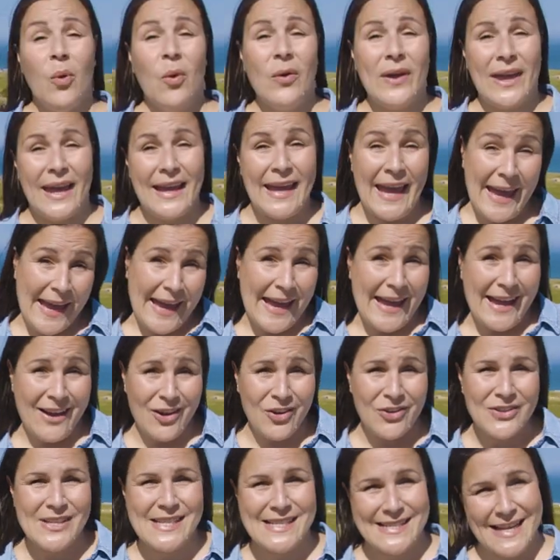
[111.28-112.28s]
walking here
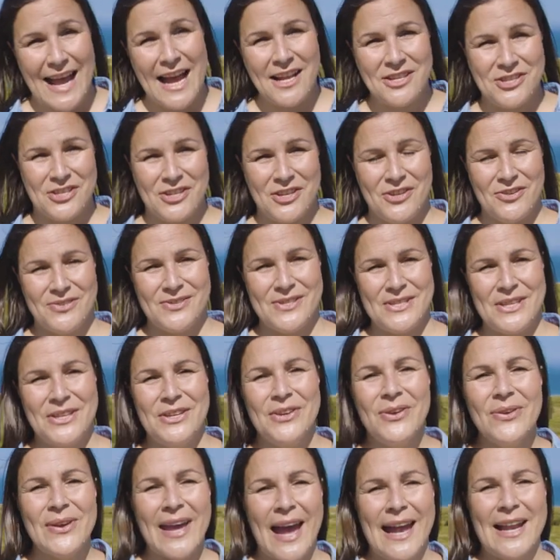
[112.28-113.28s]
on the sand dunes,
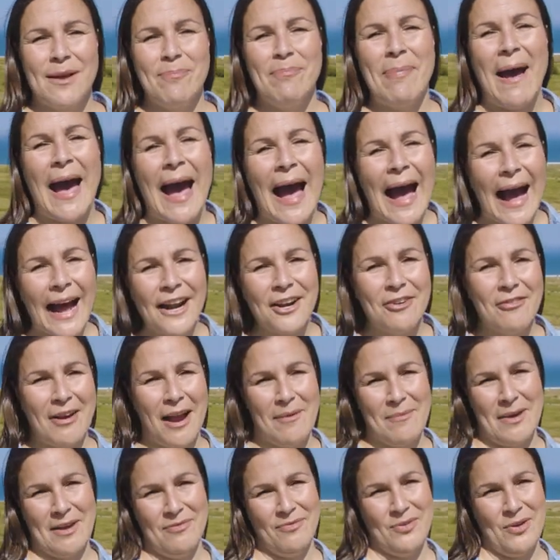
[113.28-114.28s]
you get a
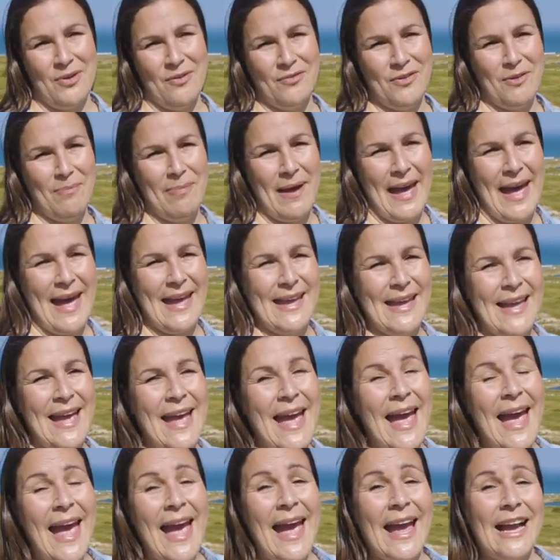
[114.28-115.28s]
panoramic view of the bay,
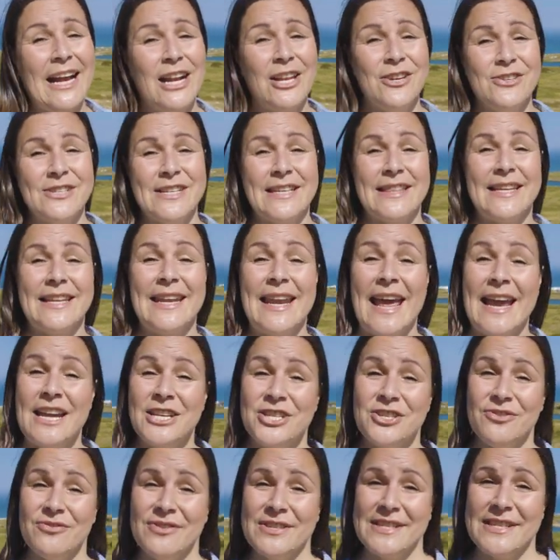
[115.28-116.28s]
including the
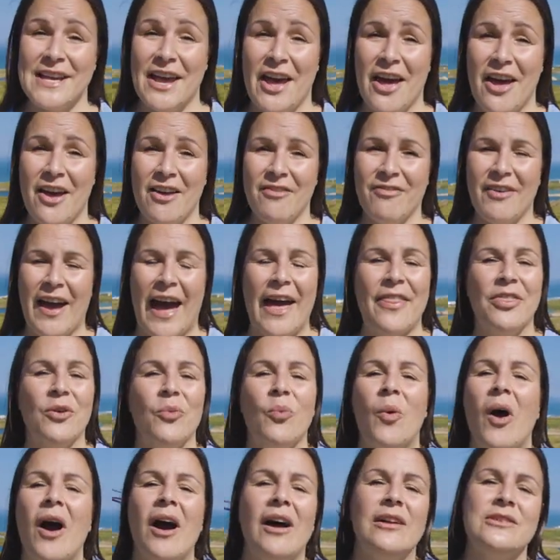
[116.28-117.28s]
nature reserve and
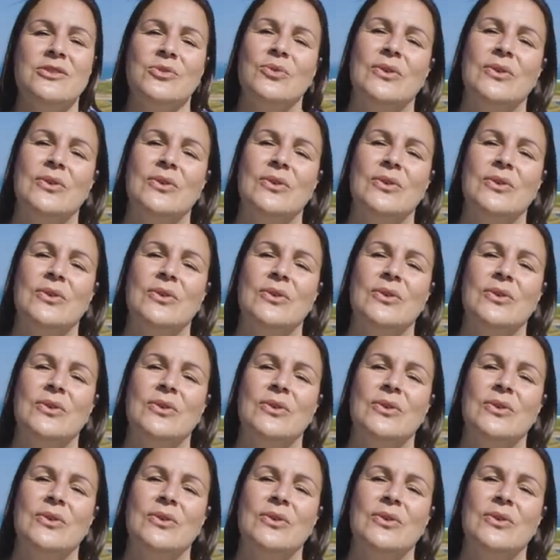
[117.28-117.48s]
the wild